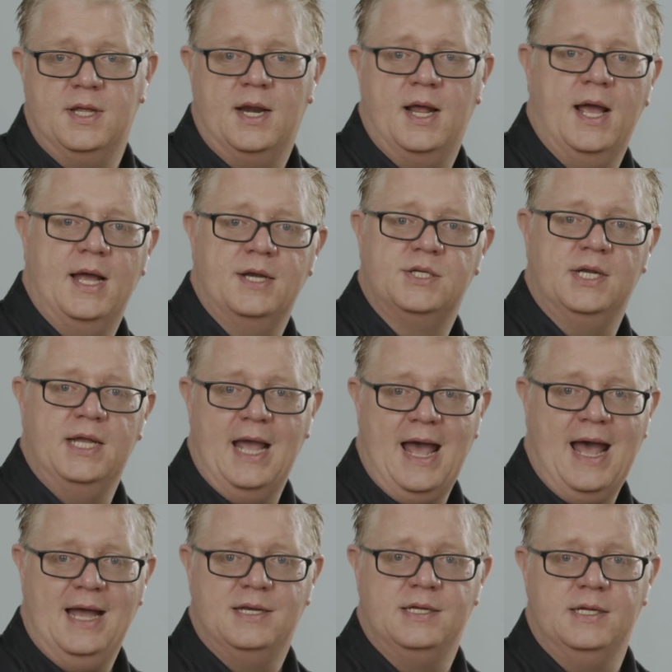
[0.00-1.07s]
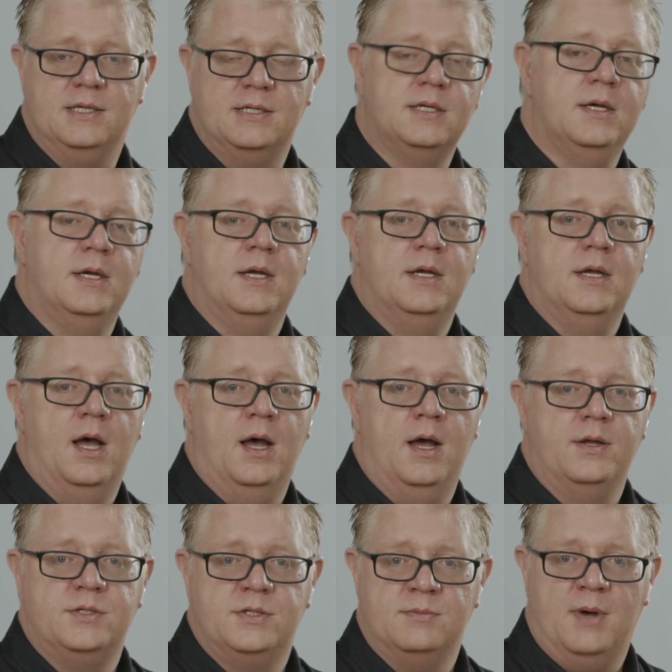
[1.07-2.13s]
that I actually added
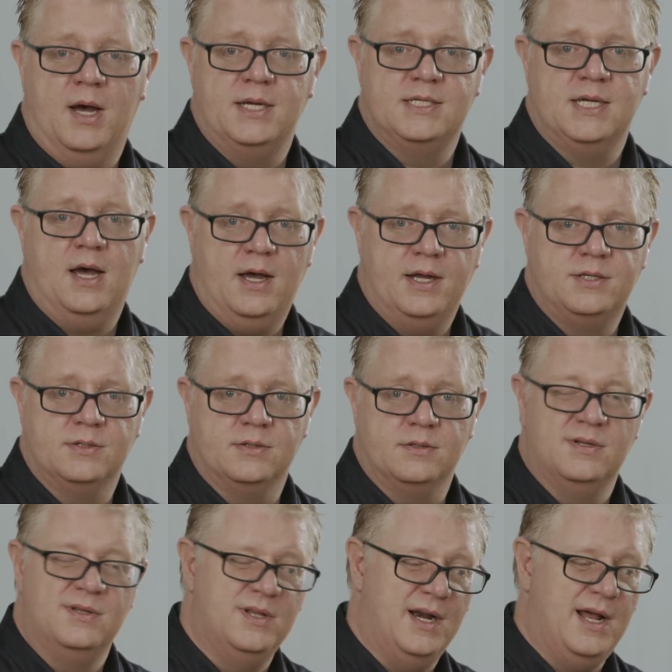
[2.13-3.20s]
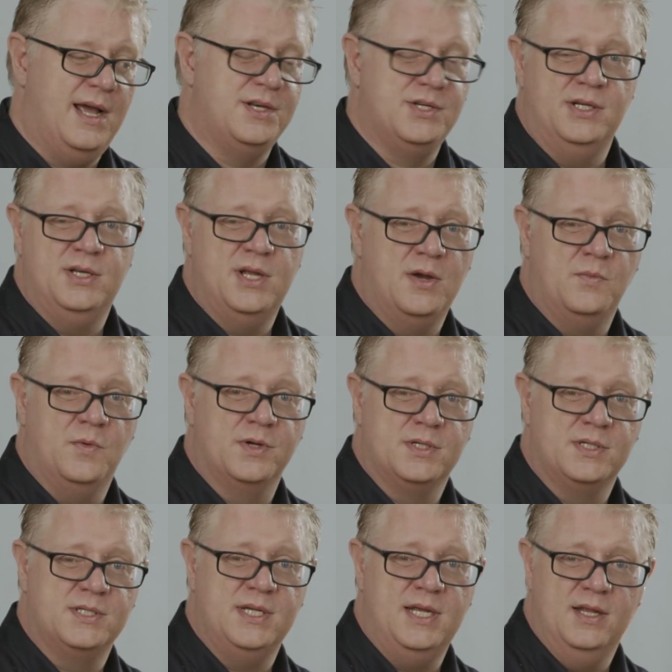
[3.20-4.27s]
to my title that I actually don't want
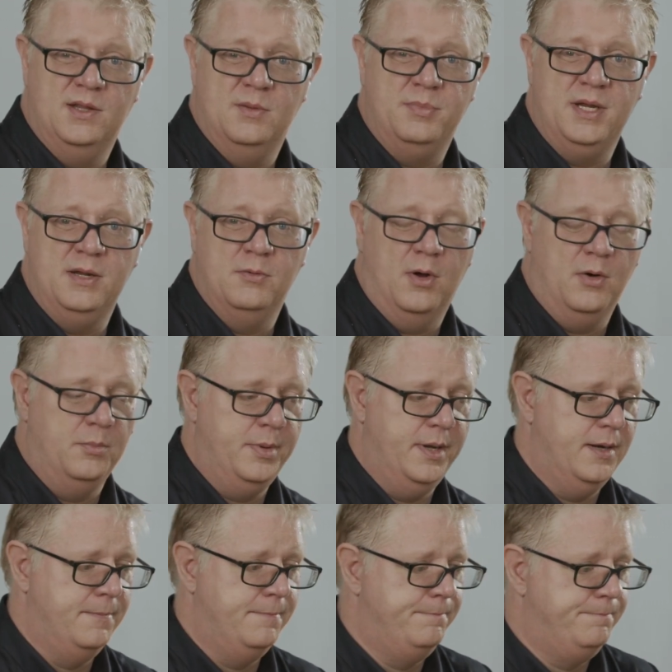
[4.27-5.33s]
to see in the B-roll bin.